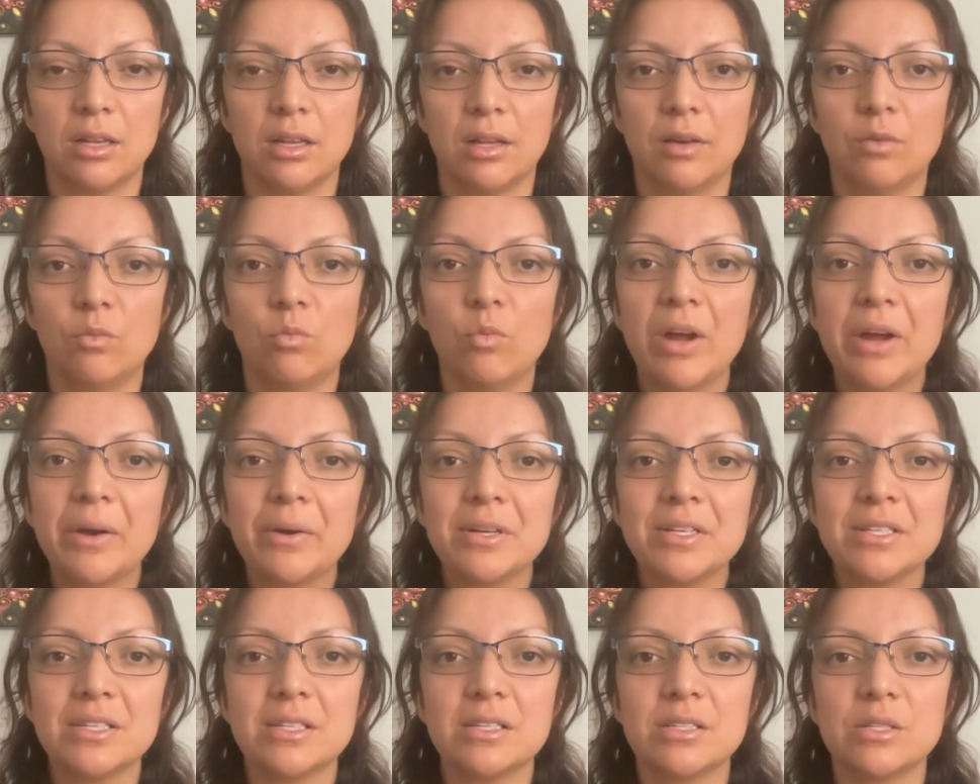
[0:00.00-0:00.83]
And where
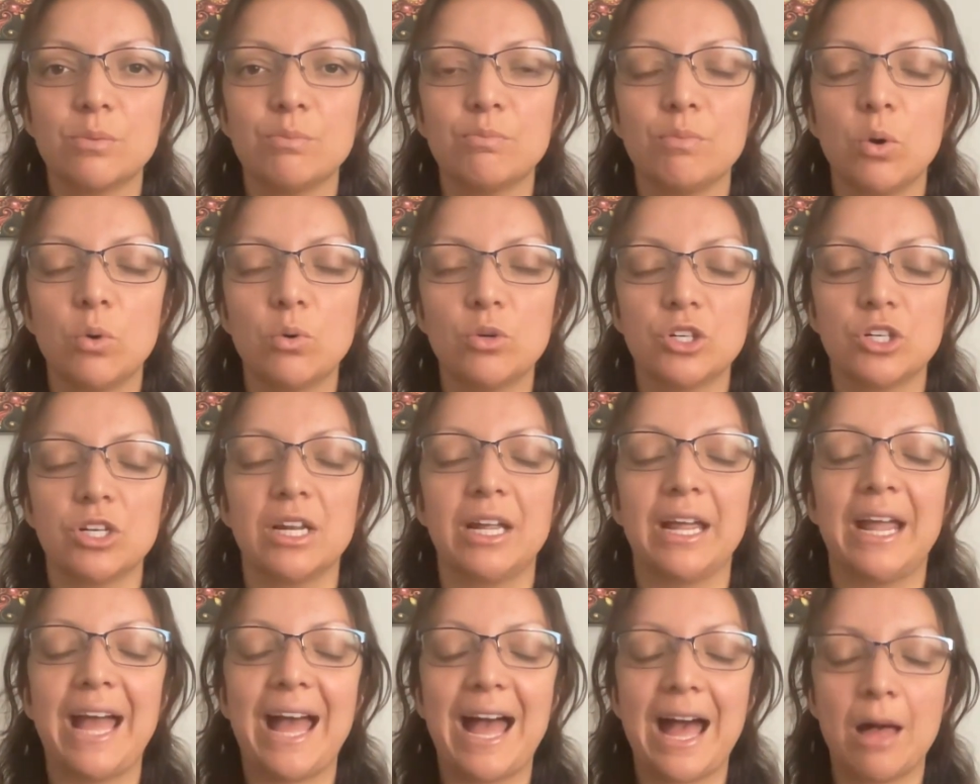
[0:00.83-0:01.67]
is this
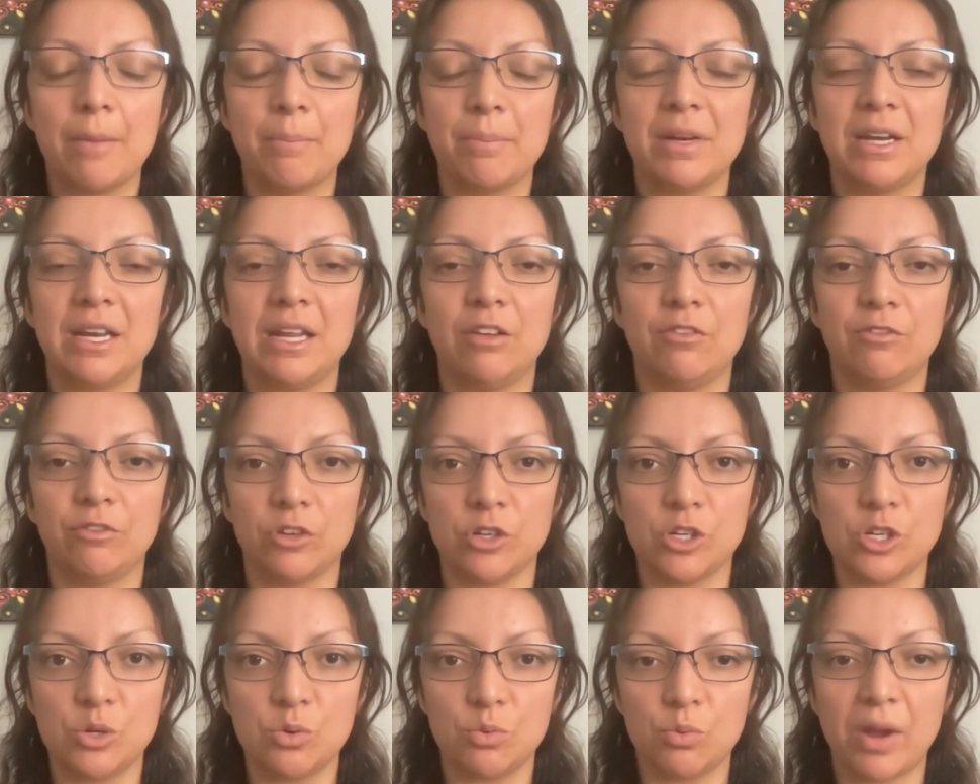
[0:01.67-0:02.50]
emotioning happening for
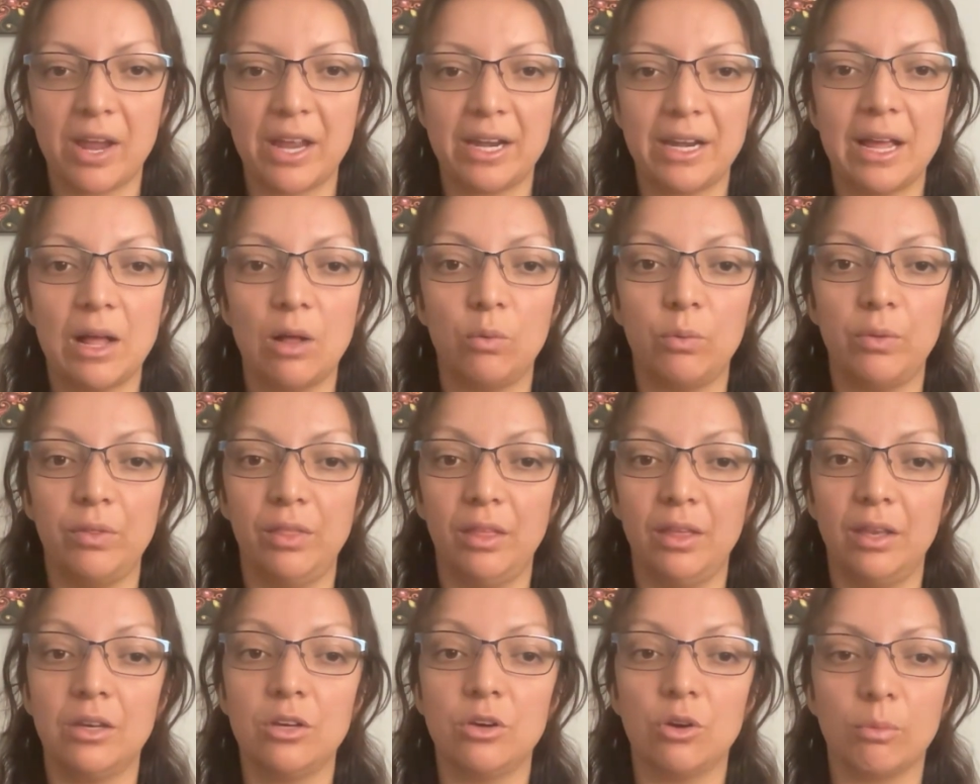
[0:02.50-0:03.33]
you right now
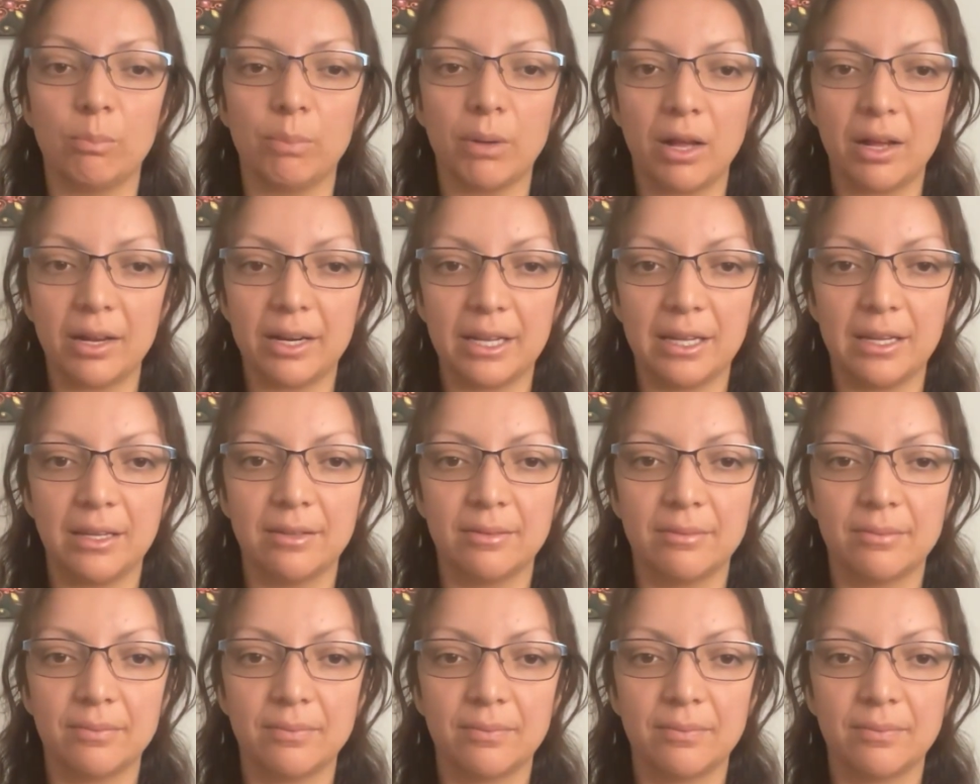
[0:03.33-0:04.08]
within your body?